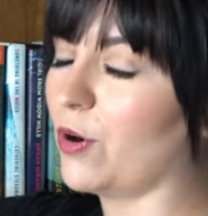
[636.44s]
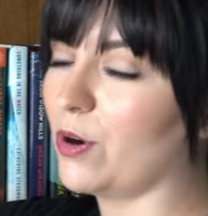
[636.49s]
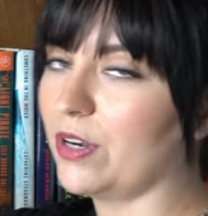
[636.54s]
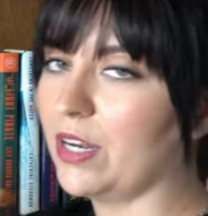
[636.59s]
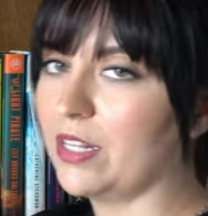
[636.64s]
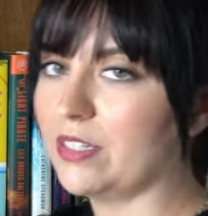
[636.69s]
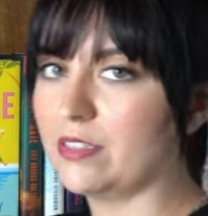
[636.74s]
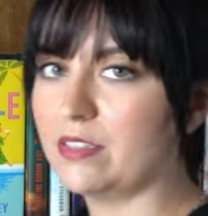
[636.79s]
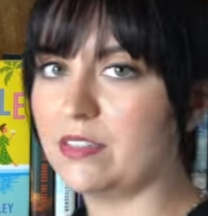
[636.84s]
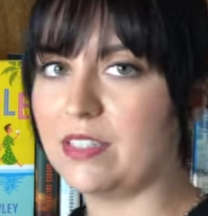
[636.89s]
aren't
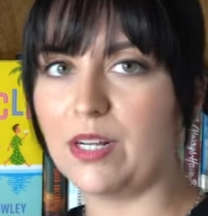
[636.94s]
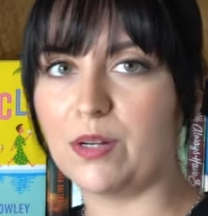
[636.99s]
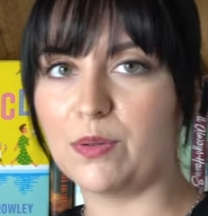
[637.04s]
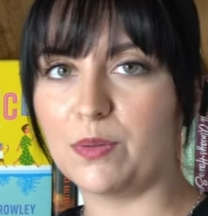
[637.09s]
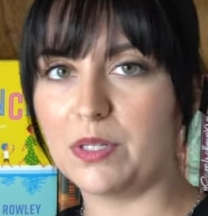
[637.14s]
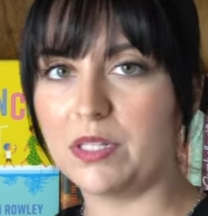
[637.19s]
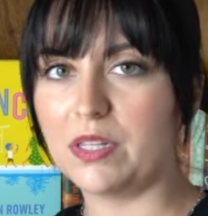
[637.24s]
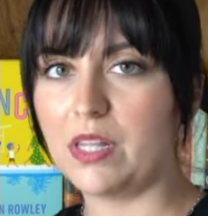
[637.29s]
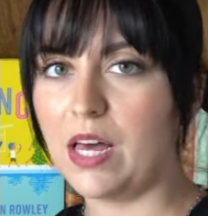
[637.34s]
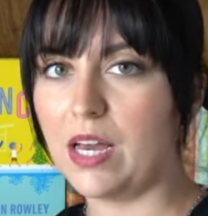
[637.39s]

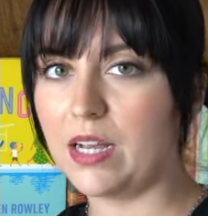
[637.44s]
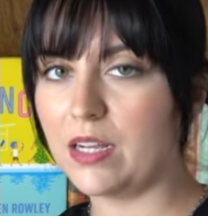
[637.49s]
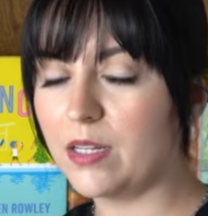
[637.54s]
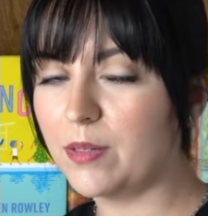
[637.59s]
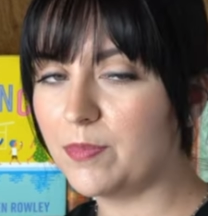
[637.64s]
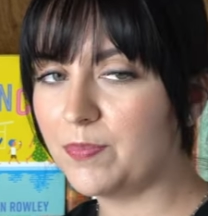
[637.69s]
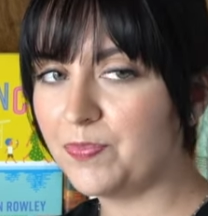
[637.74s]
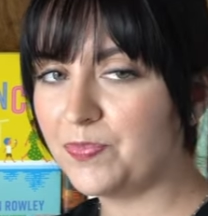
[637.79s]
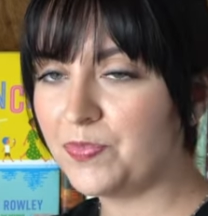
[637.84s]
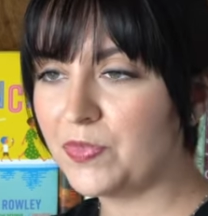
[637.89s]
necessarily like
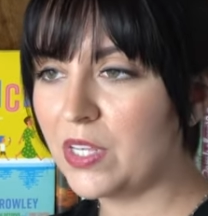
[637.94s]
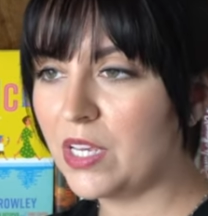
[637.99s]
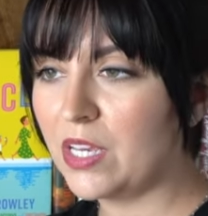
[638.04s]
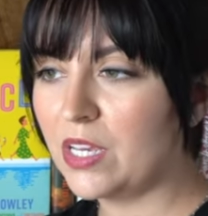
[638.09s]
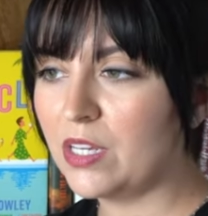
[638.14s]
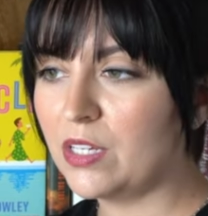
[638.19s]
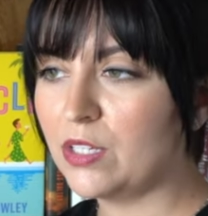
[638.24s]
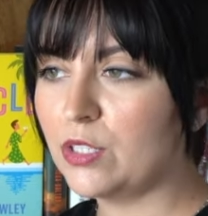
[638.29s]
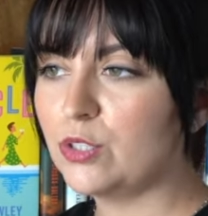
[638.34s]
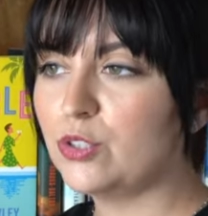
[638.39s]

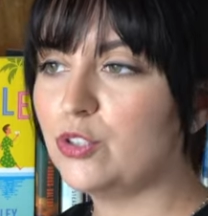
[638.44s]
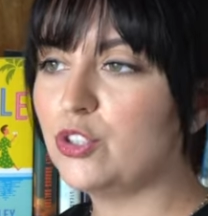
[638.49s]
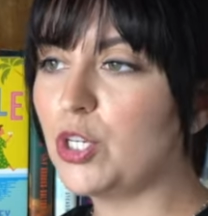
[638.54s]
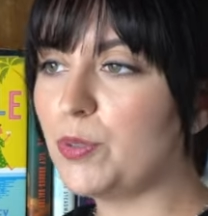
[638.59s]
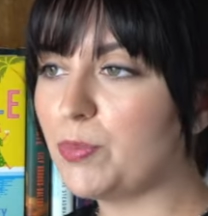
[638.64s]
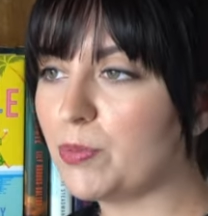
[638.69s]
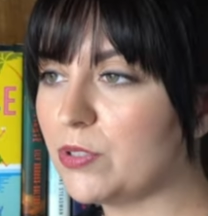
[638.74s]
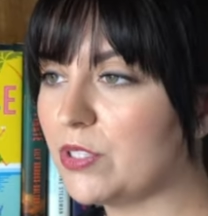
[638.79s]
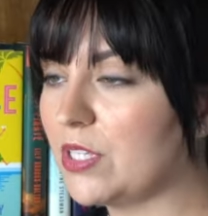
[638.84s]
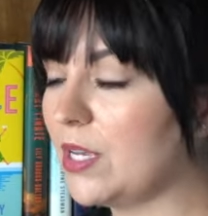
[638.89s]

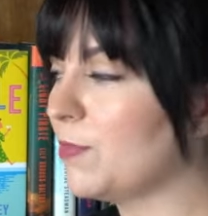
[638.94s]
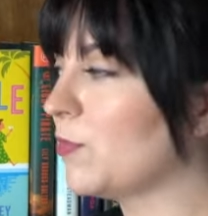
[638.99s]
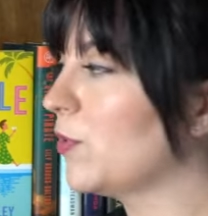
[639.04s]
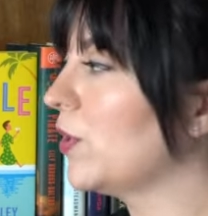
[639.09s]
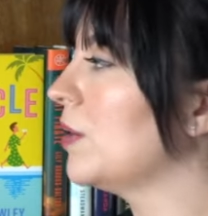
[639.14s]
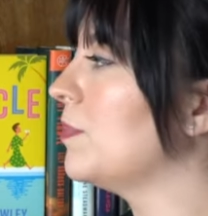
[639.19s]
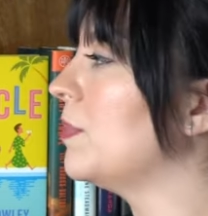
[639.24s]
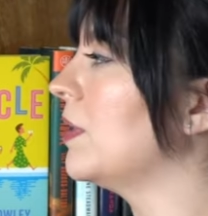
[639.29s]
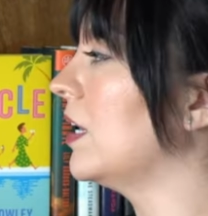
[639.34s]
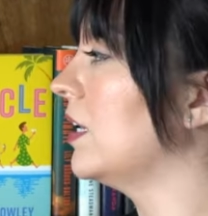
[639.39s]
super
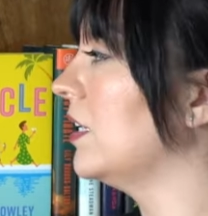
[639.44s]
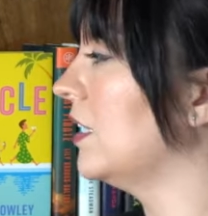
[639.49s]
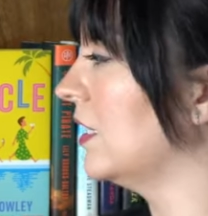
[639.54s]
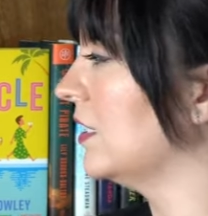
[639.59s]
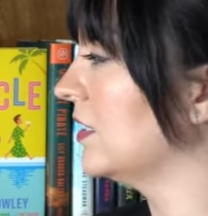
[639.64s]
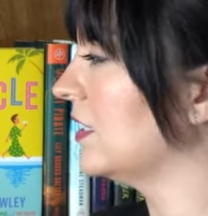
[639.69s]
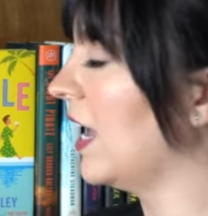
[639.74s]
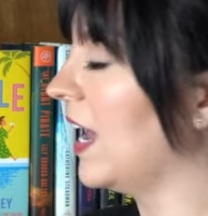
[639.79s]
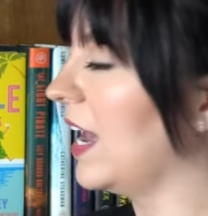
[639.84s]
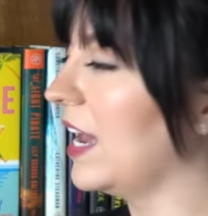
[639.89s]
summery, but it
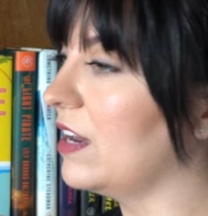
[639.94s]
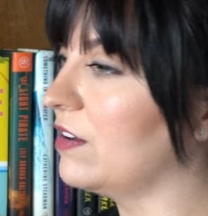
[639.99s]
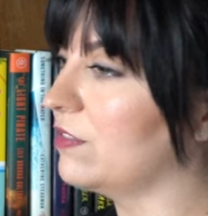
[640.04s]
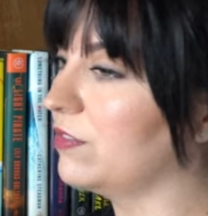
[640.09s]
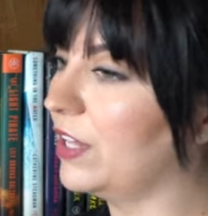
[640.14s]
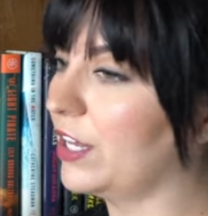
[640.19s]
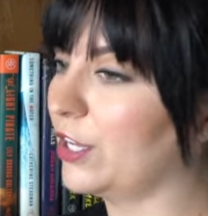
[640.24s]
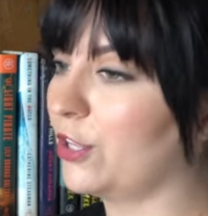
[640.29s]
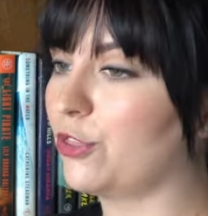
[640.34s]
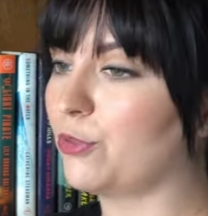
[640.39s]
does have
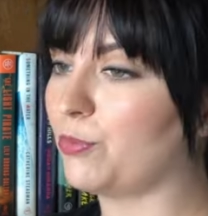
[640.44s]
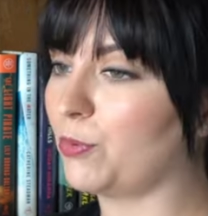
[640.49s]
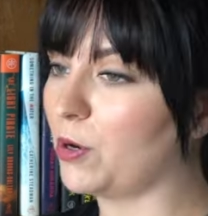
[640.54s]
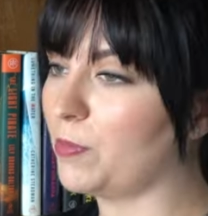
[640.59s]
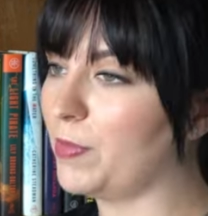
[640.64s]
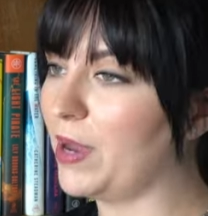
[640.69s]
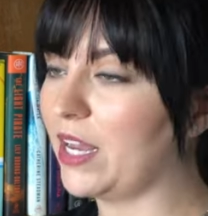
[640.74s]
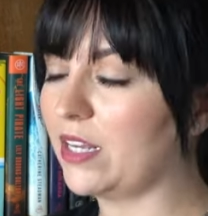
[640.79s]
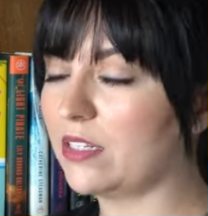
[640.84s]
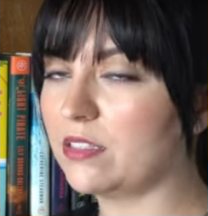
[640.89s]
like
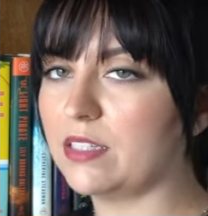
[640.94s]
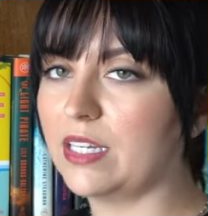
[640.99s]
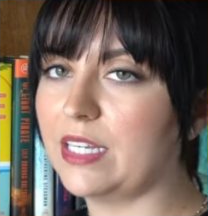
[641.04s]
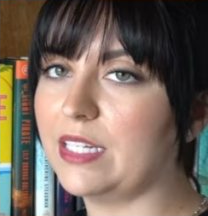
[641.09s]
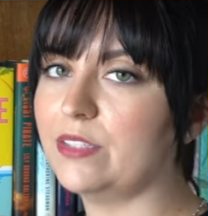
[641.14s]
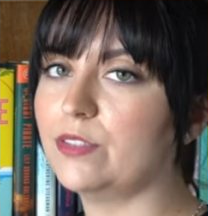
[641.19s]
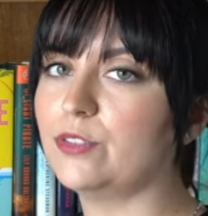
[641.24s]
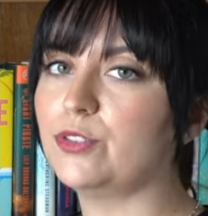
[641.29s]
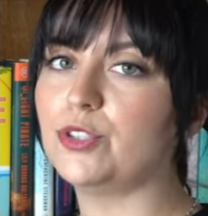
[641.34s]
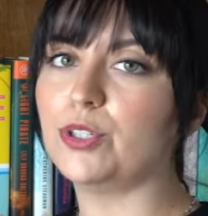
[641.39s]
throwback
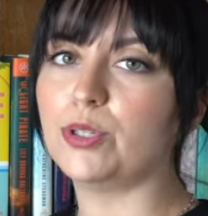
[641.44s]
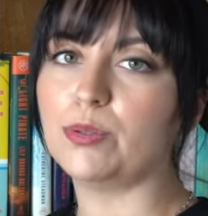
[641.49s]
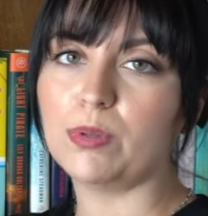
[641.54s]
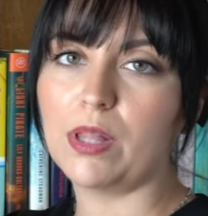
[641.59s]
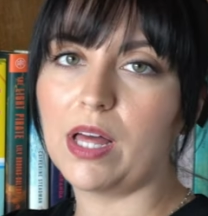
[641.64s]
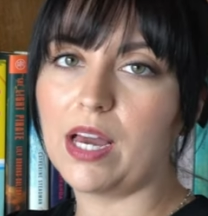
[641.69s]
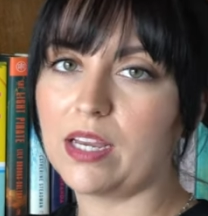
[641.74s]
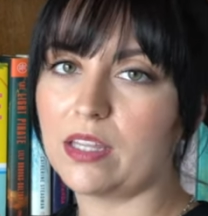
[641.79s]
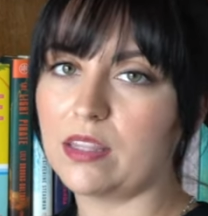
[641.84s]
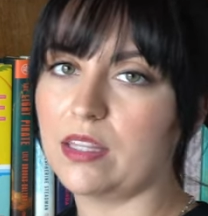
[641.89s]
scenes to
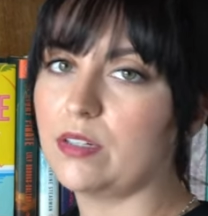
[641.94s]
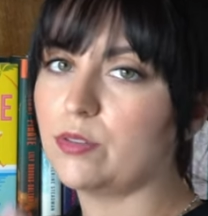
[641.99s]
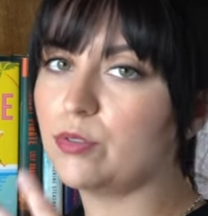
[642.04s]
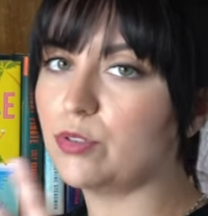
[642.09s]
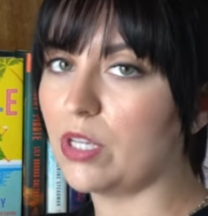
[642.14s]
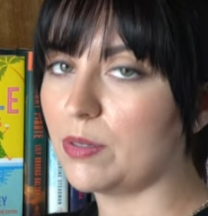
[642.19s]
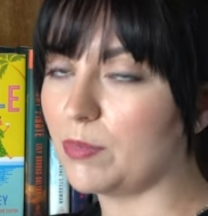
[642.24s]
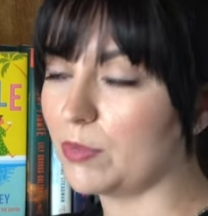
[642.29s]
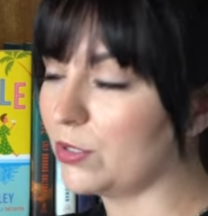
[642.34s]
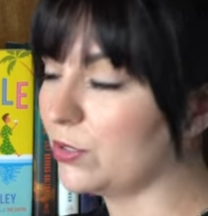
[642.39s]
like their
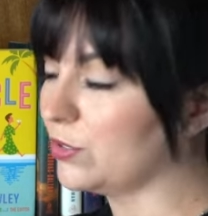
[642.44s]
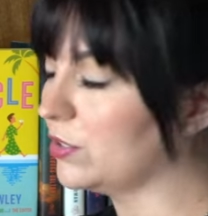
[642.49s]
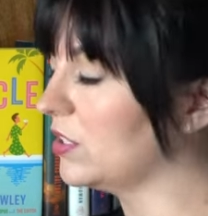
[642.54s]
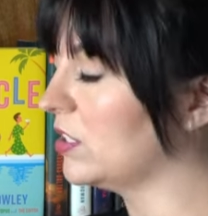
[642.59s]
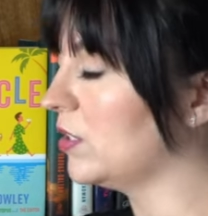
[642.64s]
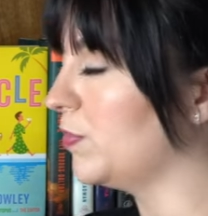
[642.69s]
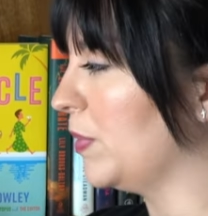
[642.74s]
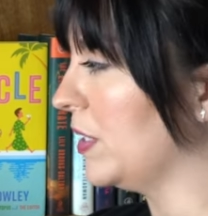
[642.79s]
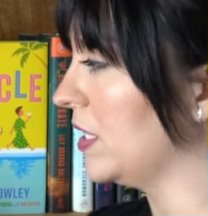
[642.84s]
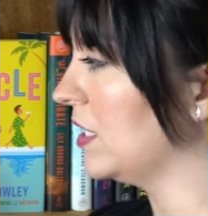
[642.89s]
summers
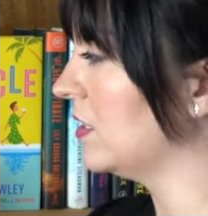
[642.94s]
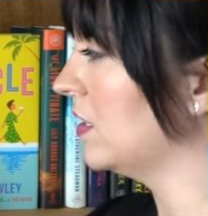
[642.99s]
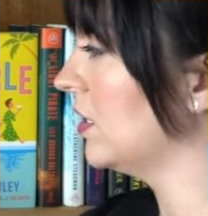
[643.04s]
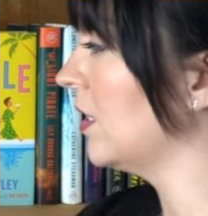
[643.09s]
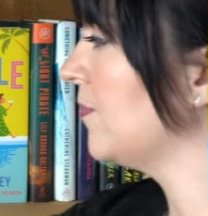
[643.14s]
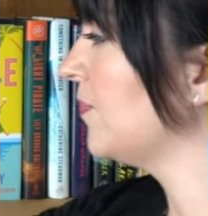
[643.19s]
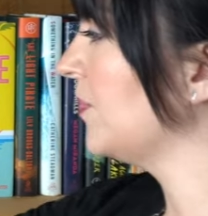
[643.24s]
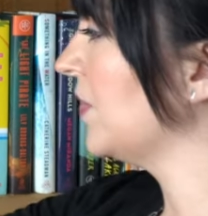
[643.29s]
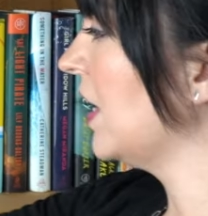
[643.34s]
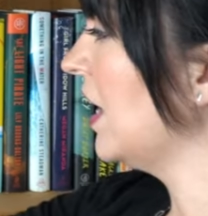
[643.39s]
spent
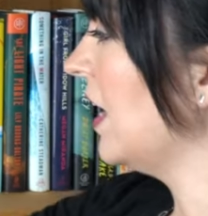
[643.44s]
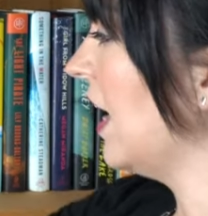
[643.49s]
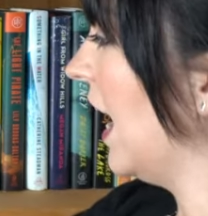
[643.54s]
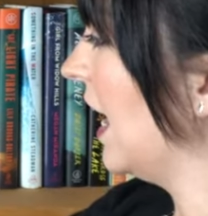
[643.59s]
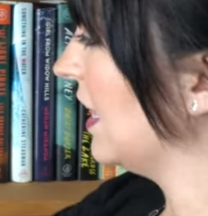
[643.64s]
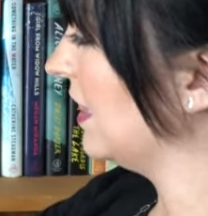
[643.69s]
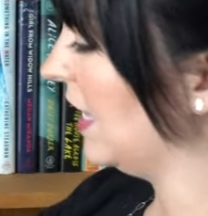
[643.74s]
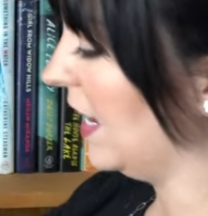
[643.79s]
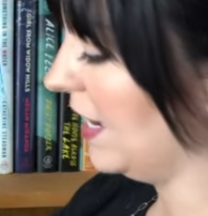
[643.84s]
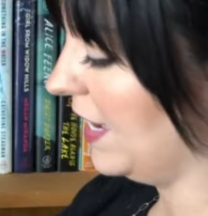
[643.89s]

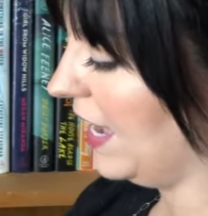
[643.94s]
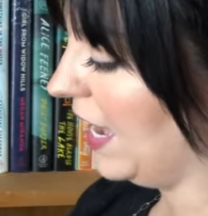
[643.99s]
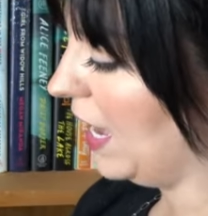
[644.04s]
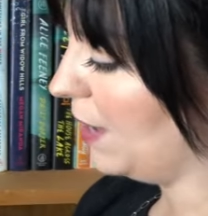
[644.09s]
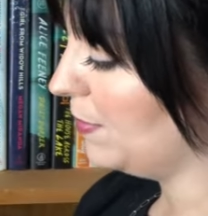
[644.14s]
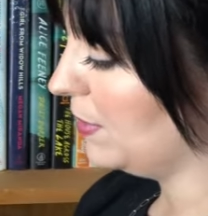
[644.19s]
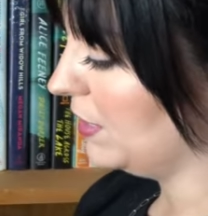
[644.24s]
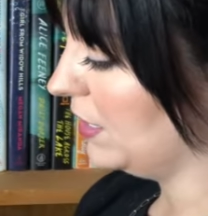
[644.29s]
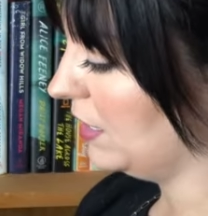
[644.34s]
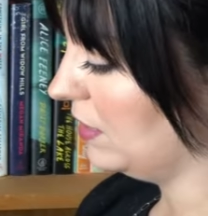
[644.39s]
at that
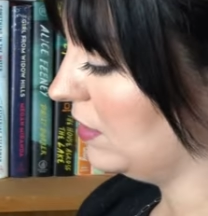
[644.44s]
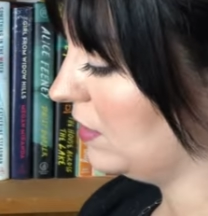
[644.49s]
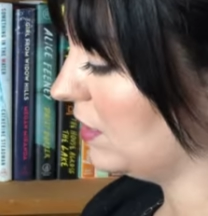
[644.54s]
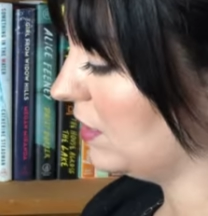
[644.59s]
cabin and